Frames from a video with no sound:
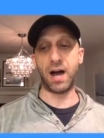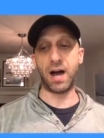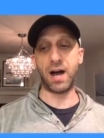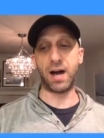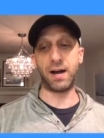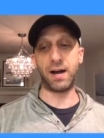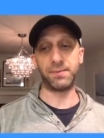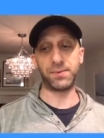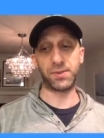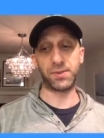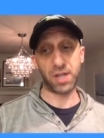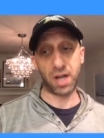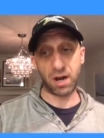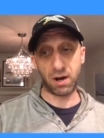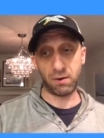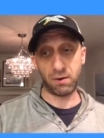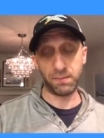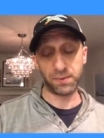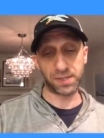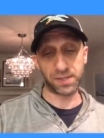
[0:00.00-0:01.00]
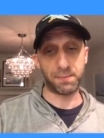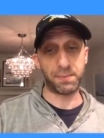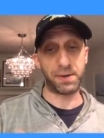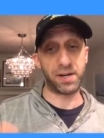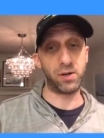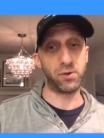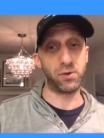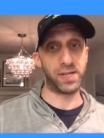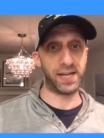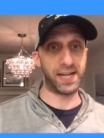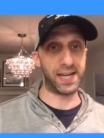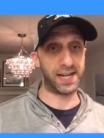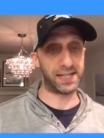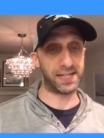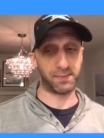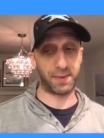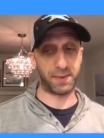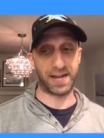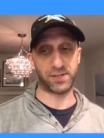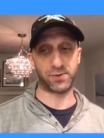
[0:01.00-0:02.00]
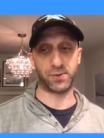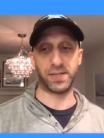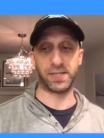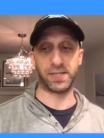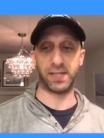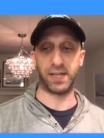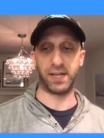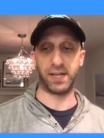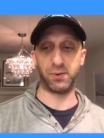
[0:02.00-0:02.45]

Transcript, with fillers: Uh, so somebody who did kick some ass